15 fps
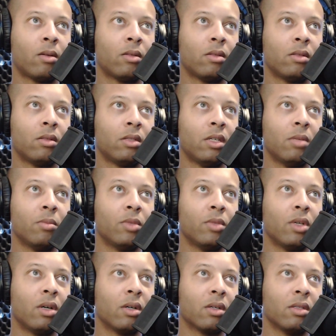Tim
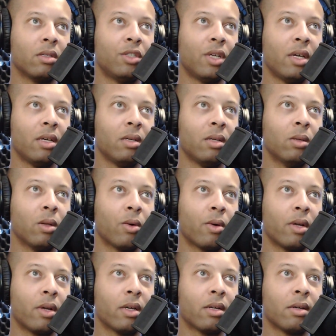Dog, Jay,
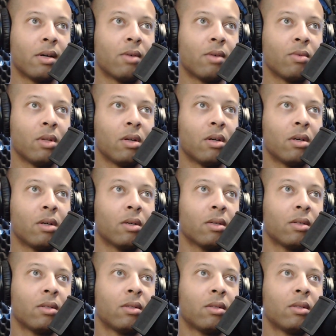Gloria, Outlaw,
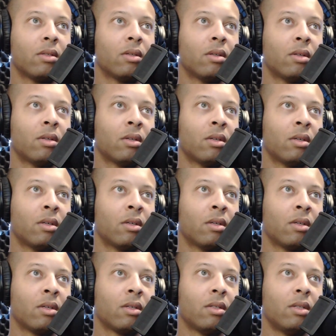
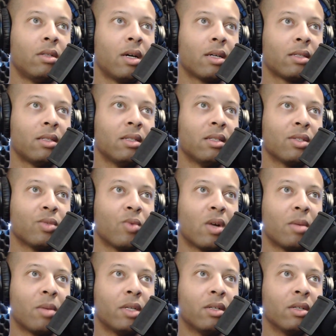Noctis,
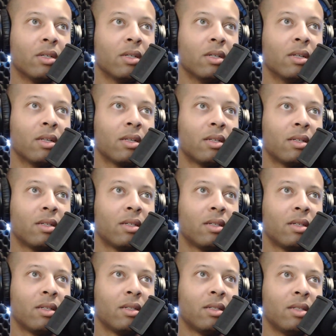Robin Hood,
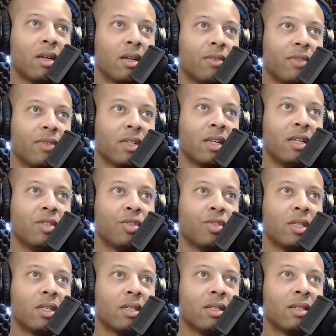
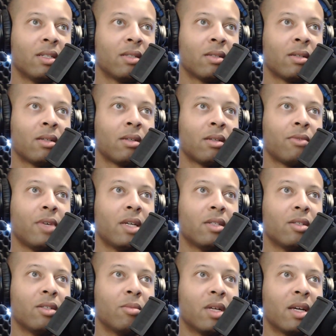Nonification,
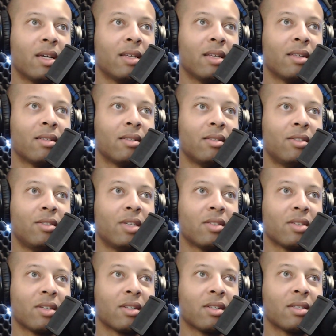Phantom Knight,
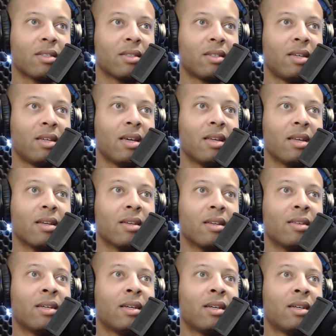Jessica, Ken,
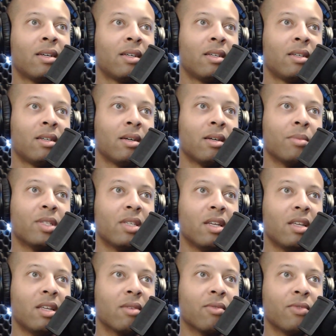
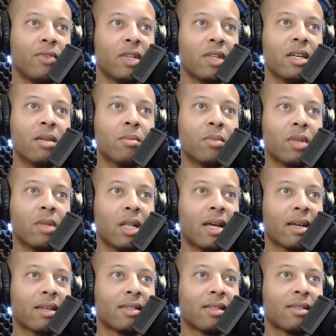Obsidian Flame,
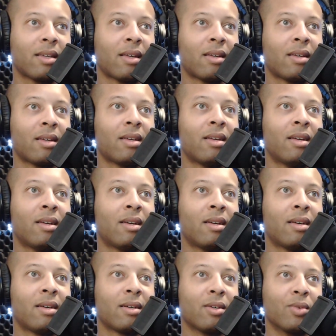Lex.
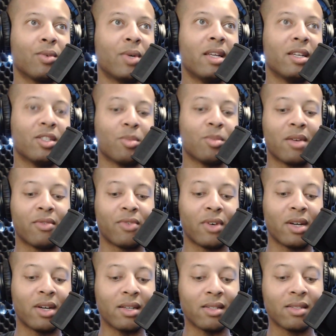Greetings, my
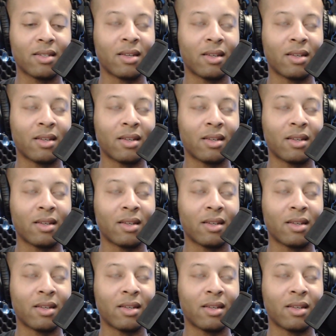friends.